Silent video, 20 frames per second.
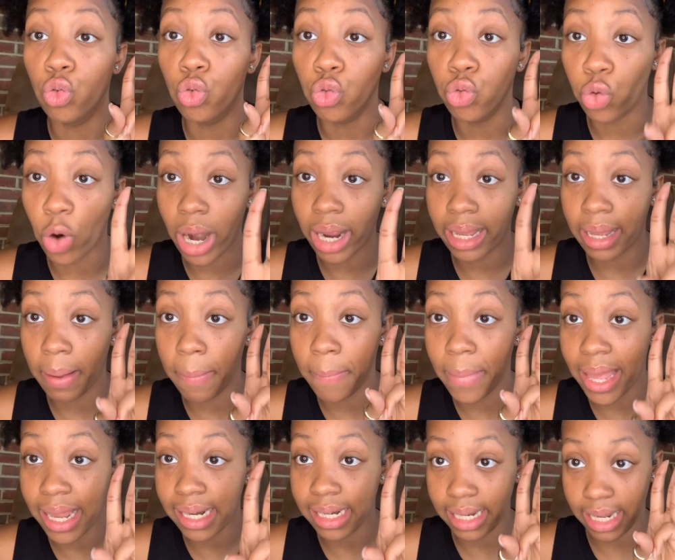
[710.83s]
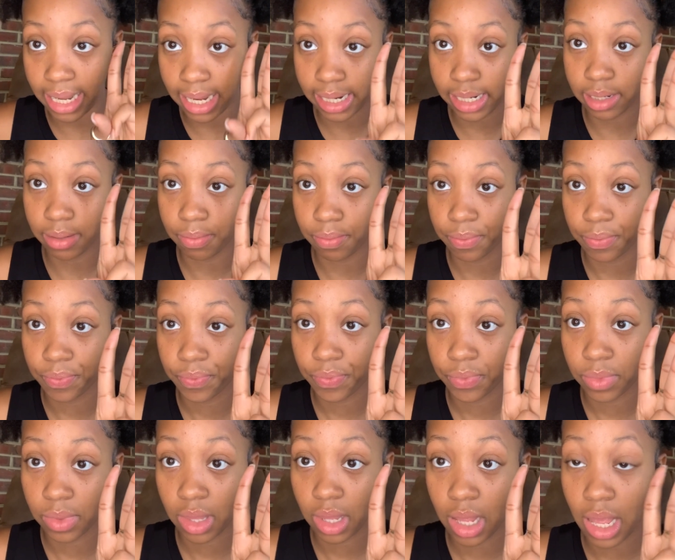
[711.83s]
recommended.
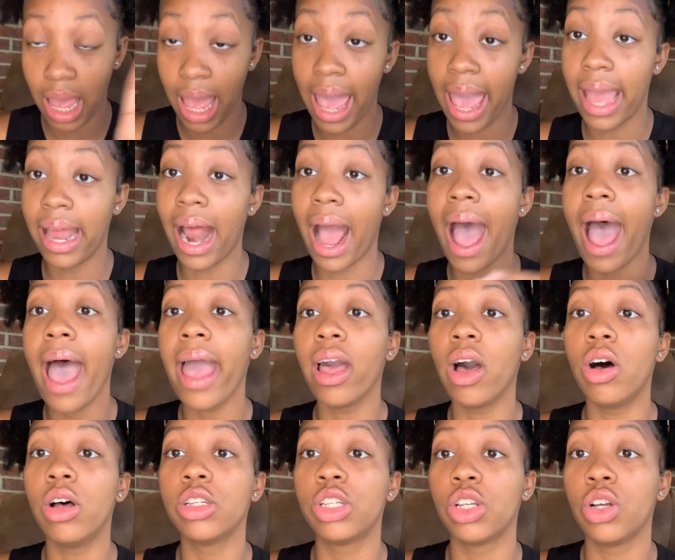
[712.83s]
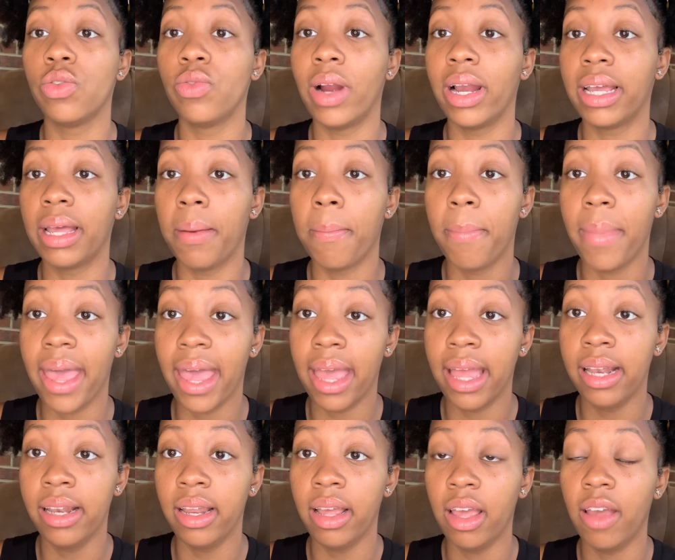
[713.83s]
And I also
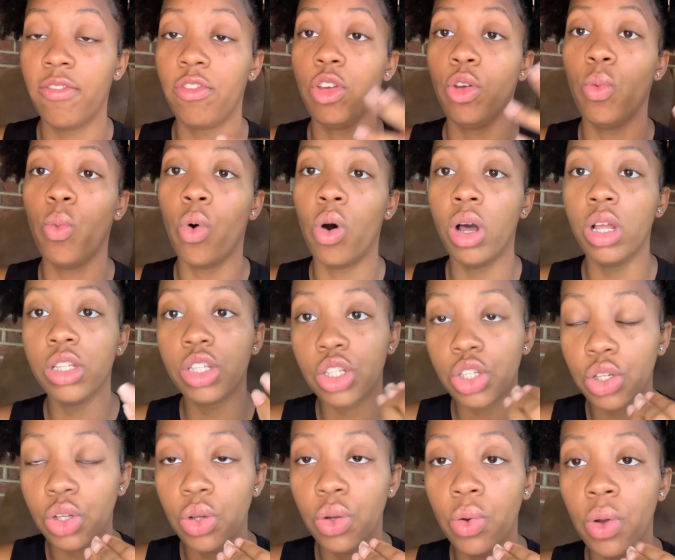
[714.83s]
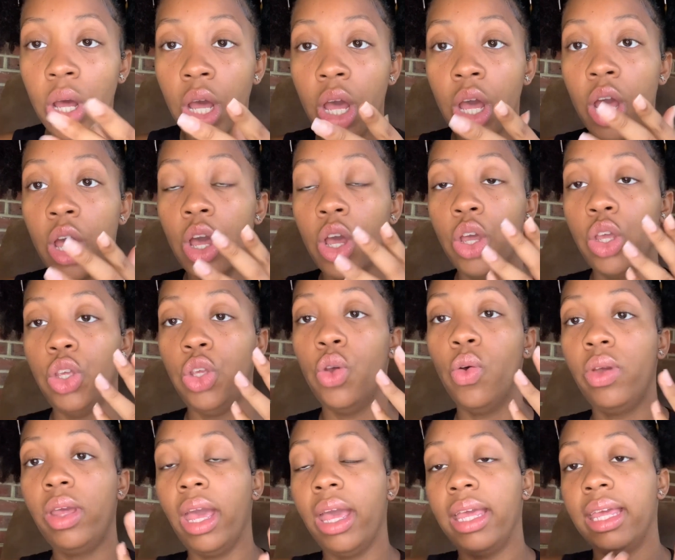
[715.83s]
recommend, if you want to, you
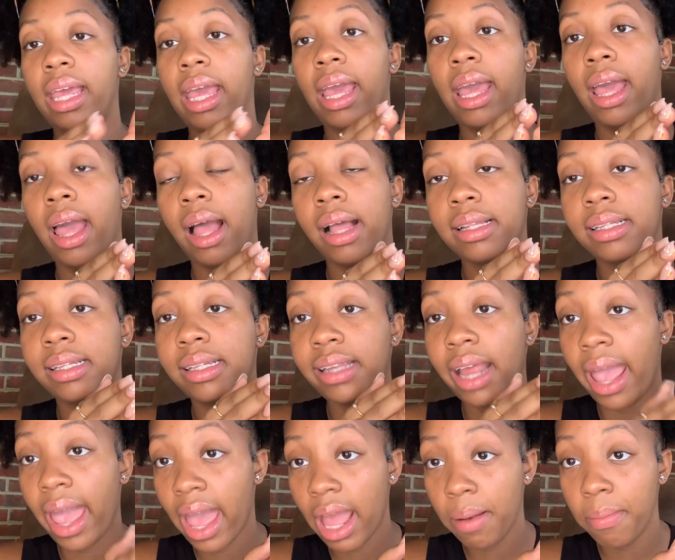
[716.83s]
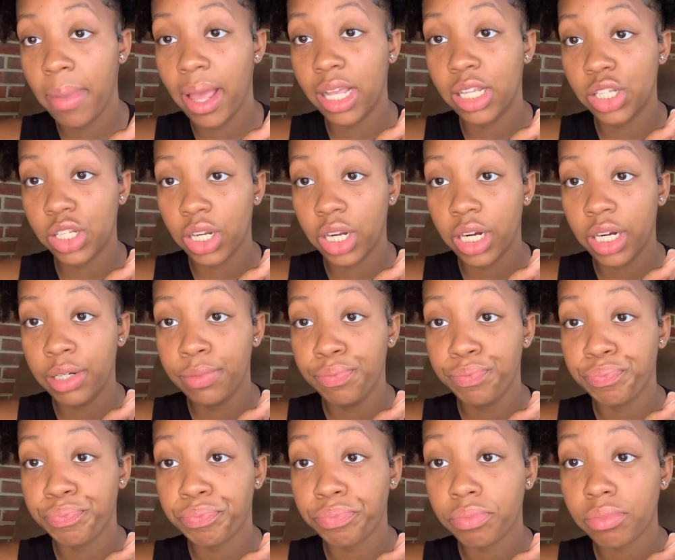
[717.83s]
can get a stand mixer
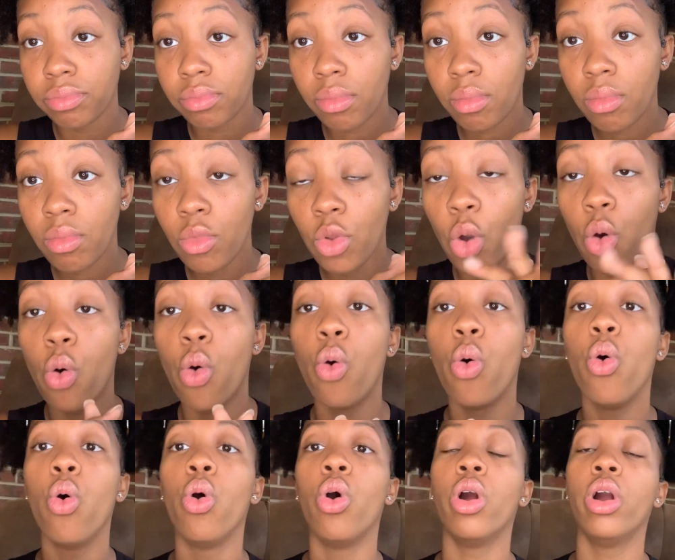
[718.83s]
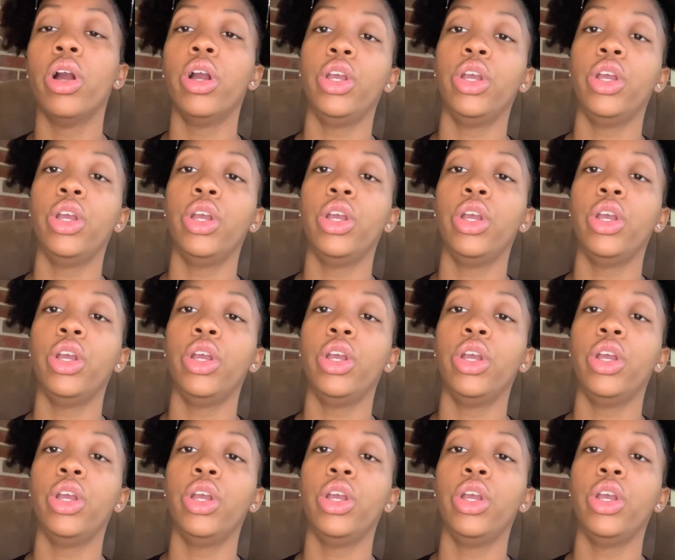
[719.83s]
or